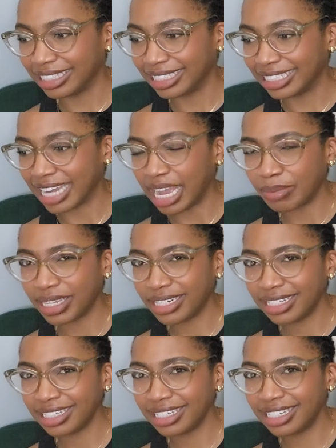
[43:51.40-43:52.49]

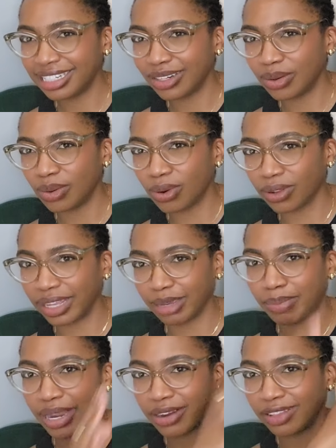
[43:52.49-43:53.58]
diamond or like a
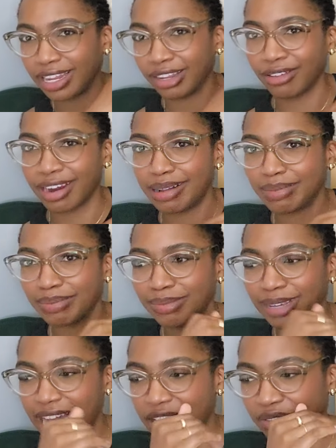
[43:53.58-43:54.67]
parallelogram
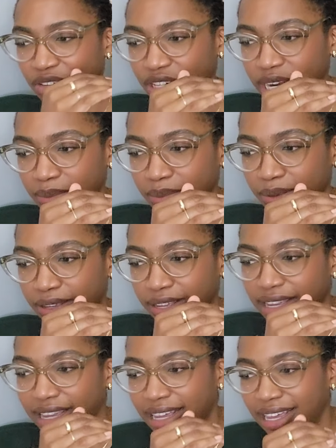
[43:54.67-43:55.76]
kind of shape.
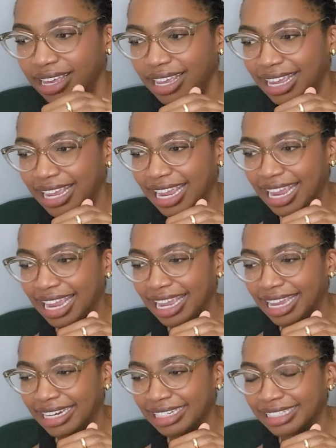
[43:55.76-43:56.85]

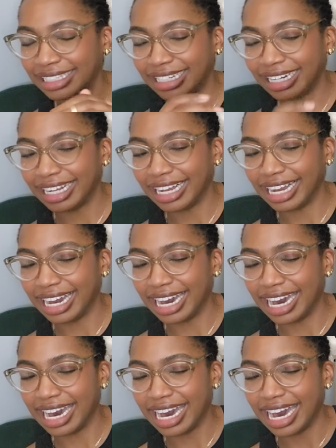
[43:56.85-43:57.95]
And
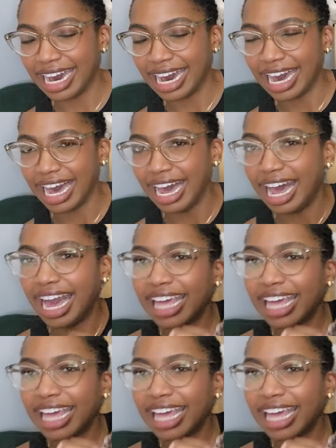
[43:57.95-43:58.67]
I